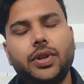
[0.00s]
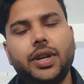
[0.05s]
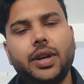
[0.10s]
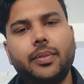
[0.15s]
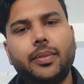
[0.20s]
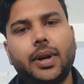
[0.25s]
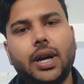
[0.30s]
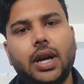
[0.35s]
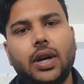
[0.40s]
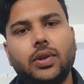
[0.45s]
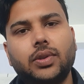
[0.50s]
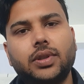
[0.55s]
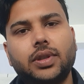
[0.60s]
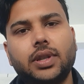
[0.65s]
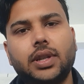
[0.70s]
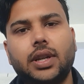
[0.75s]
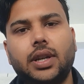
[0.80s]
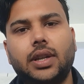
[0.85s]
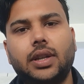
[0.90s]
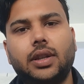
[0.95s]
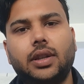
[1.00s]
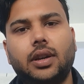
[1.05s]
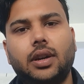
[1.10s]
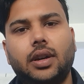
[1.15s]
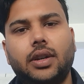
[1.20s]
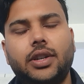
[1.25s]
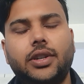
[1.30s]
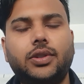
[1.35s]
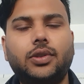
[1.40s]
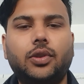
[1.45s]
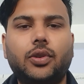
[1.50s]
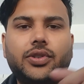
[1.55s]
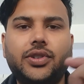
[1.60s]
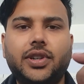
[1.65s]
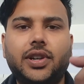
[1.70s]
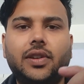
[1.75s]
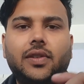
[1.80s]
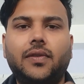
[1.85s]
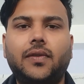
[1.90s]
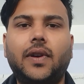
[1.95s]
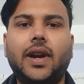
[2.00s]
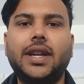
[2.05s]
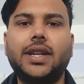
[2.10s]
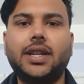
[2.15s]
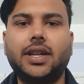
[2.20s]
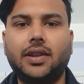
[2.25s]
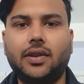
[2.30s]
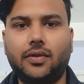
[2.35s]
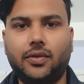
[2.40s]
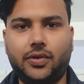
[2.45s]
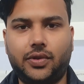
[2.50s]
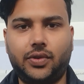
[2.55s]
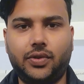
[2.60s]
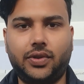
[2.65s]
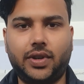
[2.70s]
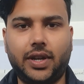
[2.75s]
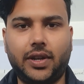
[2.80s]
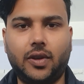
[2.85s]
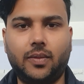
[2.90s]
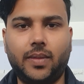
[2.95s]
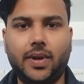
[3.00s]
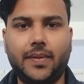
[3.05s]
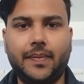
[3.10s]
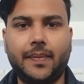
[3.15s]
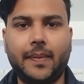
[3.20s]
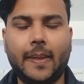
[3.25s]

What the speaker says: about the histological finding of osteosarcoma.